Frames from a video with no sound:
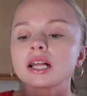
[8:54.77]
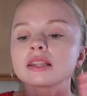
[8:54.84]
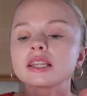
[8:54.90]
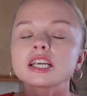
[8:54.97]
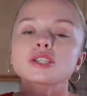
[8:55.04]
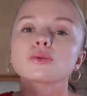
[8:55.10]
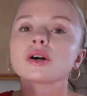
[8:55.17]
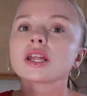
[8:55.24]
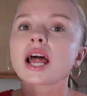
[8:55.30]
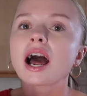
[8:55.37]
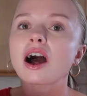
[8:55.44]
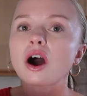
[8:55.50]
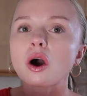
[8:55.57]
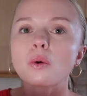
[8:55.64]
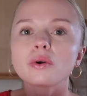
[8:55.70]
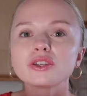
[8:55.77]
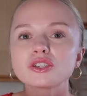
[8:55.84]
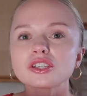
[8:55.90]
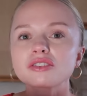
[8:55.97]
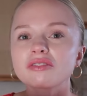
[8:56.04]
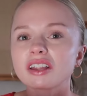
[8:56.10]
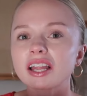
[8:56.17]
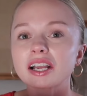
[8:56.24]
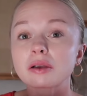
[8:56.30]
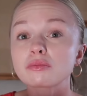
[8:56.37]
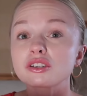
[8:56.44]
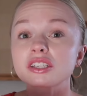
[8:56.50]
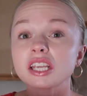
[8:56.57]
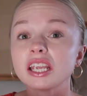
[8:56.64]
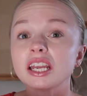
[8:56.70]
This one, I always just feel like I'm
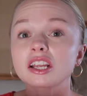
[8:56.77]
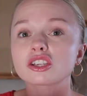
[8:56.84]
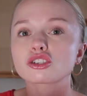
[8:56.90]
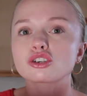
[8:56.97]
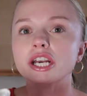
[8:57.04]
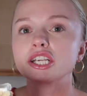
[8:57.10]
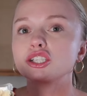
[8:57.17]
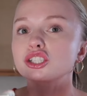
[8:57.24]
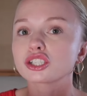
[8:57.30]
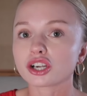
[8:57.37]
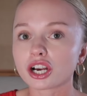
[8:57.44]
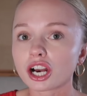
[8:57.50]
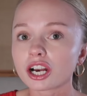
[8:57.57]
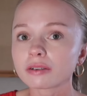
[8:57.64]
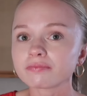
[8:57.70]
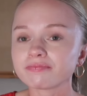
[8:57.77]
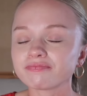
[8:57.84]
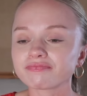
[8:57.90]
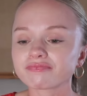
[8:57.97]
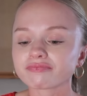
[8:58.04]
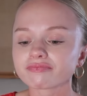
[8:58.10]
just eating straight sugar.